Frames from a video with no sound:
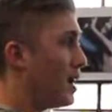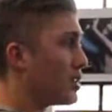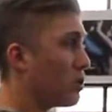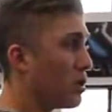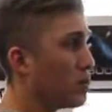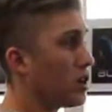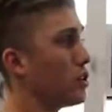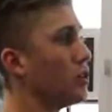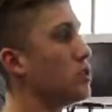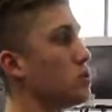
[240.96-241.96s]
So what we're
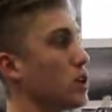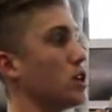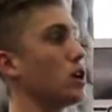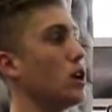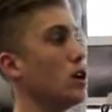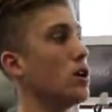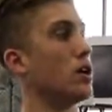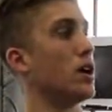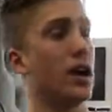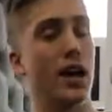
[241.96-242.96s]
gonna do is we're gonna go
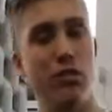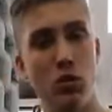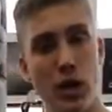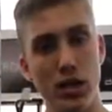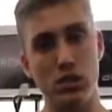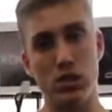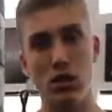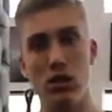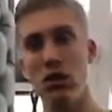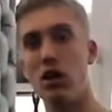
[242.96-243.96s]
heavy weights,
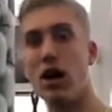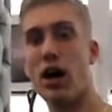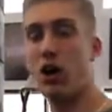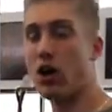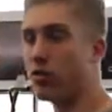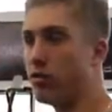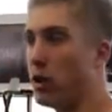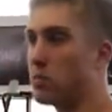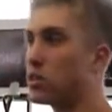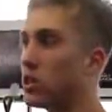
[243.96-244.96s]
a lot of reps.